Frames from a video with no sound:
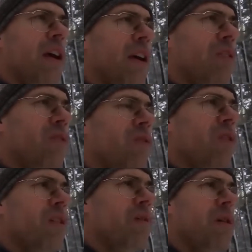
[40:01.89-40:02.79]
and
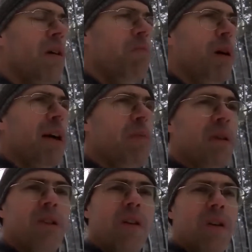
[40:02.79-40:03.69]
buying
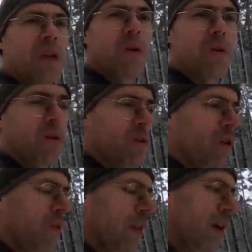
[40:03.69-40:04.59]
myself a yogurt
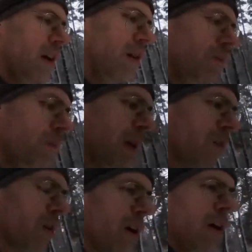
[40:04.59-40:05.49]
over there
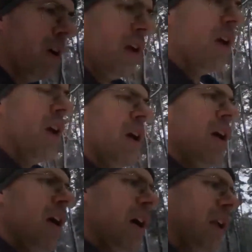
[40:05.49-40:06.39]
milk
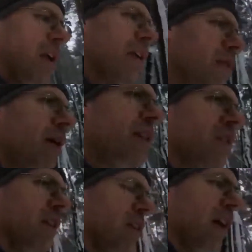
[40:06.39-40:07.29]
like
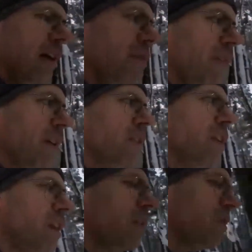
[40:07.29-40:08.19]
crazy I
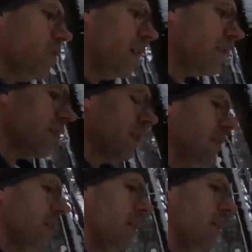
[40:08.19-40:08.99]
invested into this